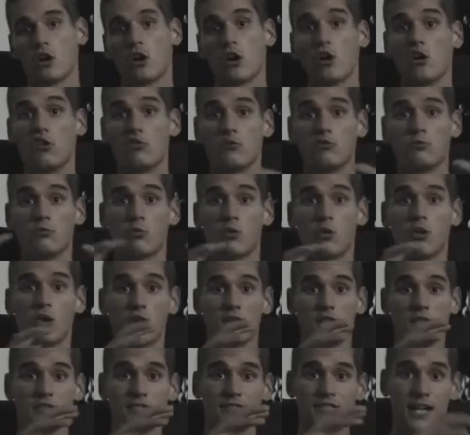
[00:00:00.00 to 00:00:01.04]
of
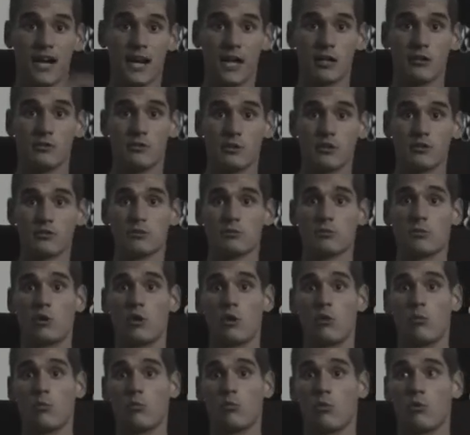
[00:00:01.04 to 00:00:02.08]
more dynamism
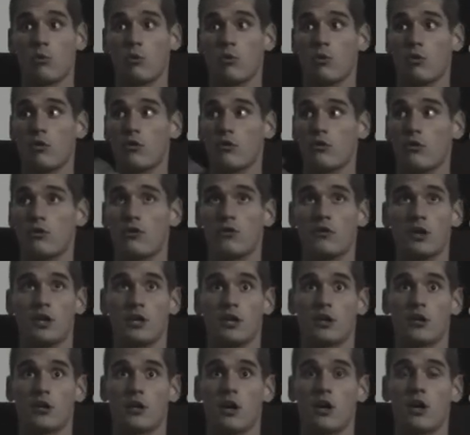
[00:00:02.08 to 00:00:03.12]
or more
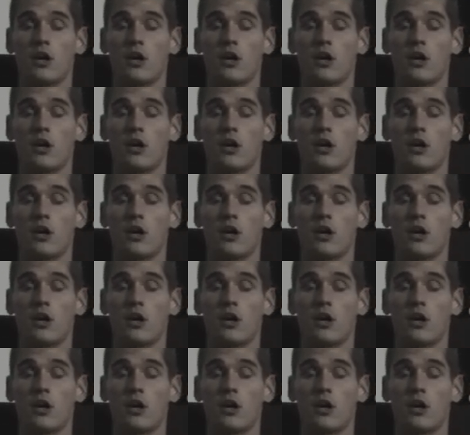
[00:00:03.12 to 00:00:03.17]
like